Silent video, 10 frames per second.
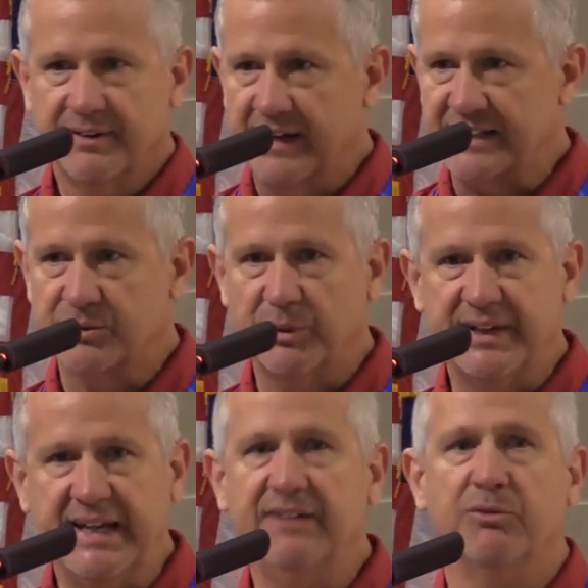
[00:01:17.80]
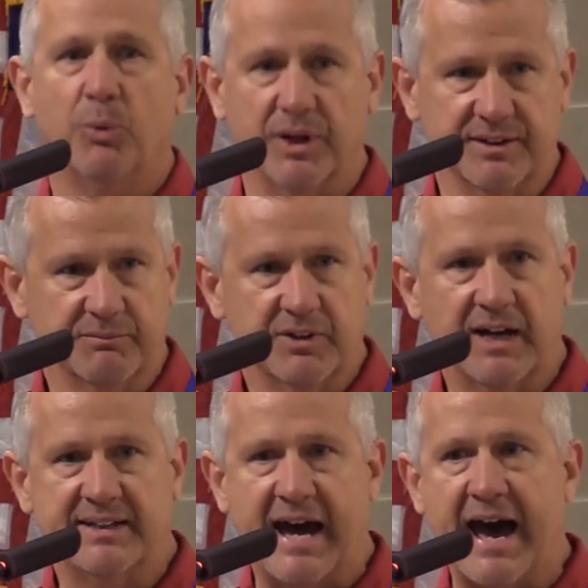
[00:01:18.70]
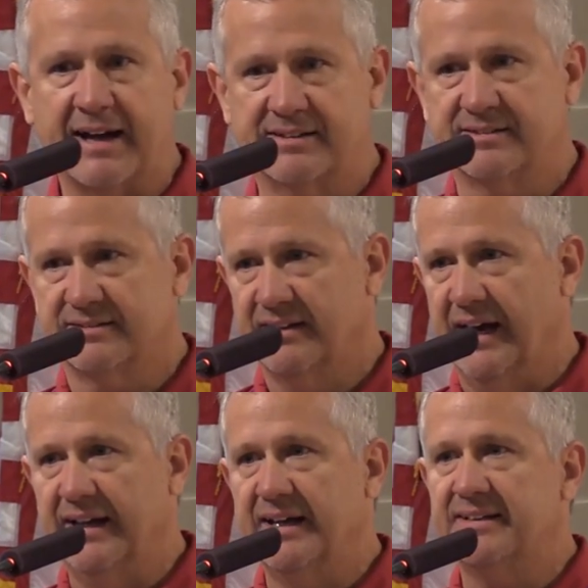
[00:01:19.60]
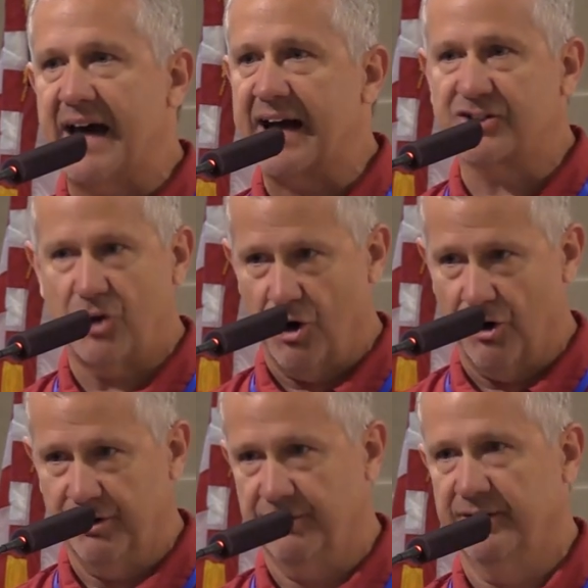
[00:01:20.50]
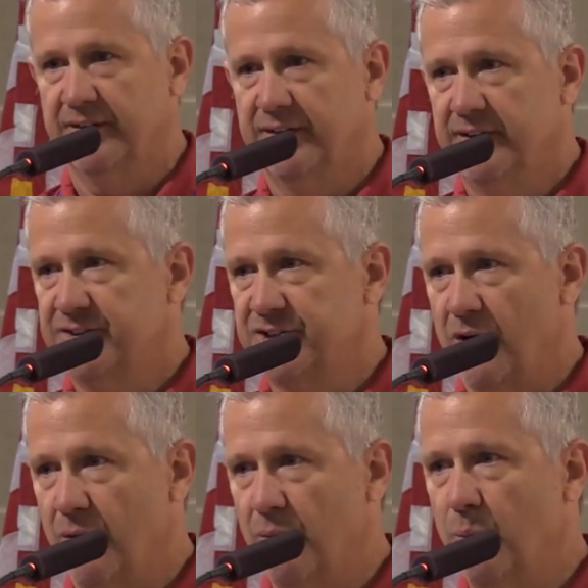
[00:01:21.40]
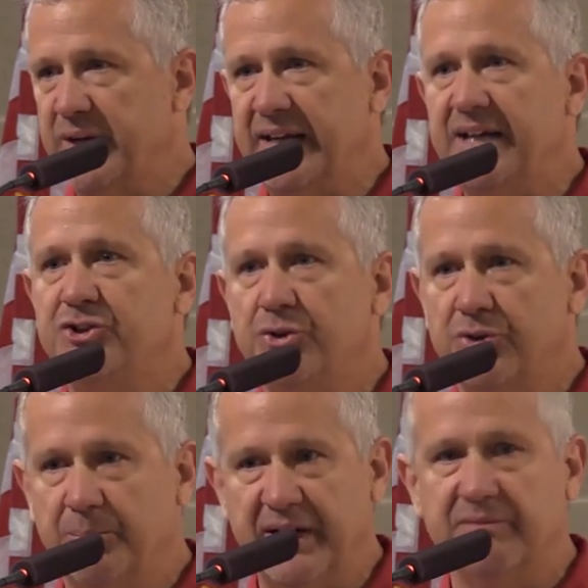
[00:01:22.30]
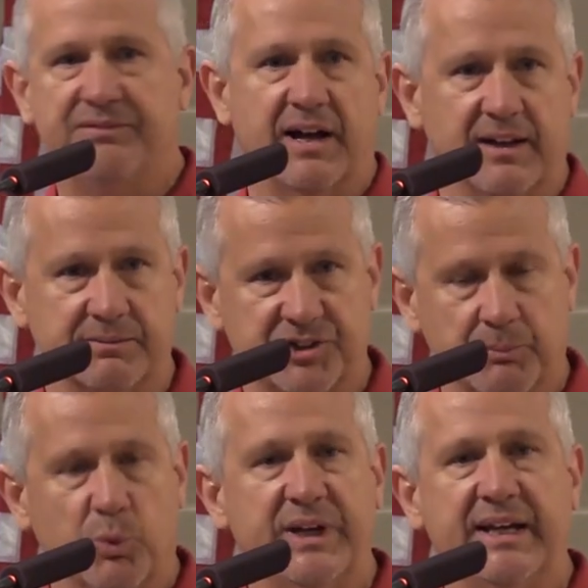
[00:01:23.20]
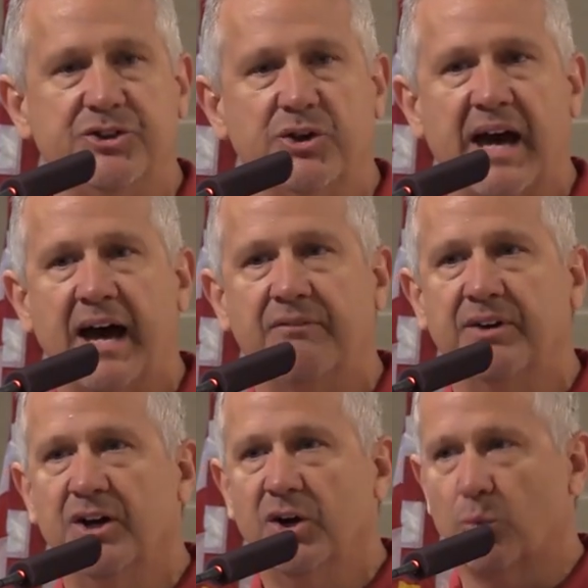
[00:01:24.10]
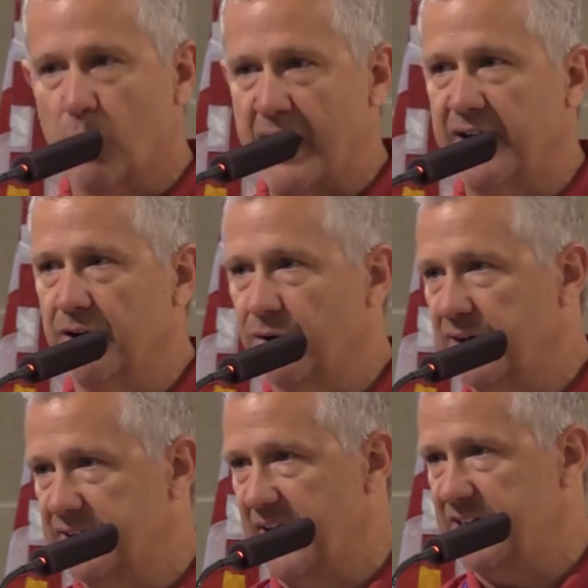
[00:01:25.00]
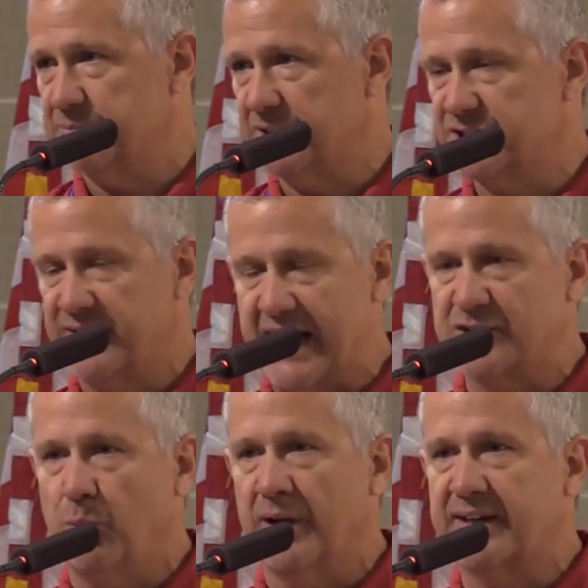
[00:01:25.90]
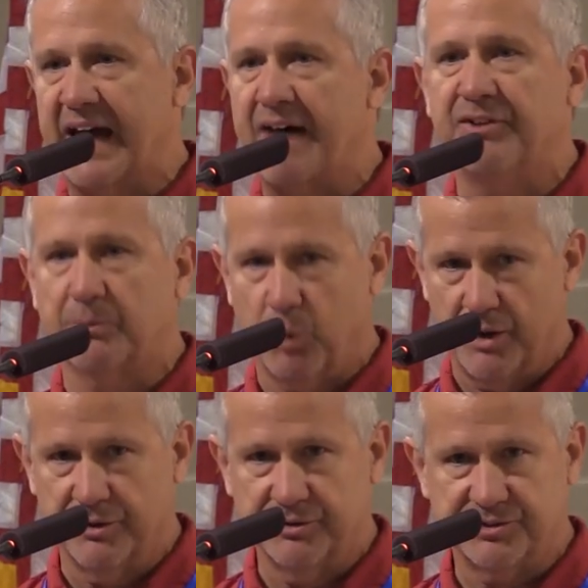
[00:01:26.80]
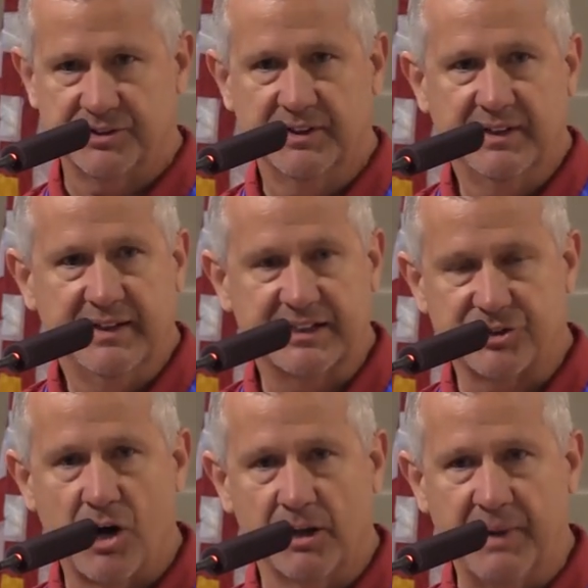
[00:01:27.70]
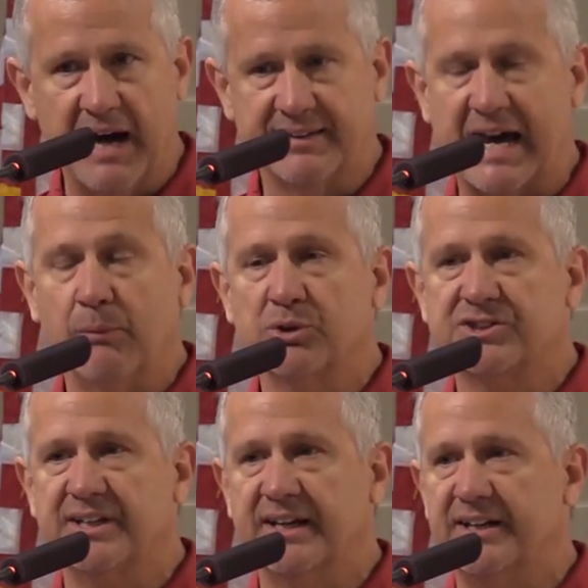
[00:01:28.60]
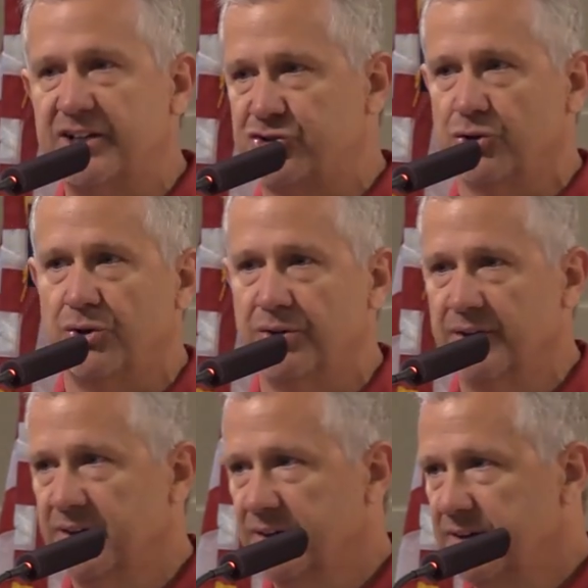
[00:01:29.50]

that's when the evil one attacks, and he attacks hard. So we need you to be in fellowship. We need you to have regular engagement. So that's what Catholic Brothers is all about. That was the initial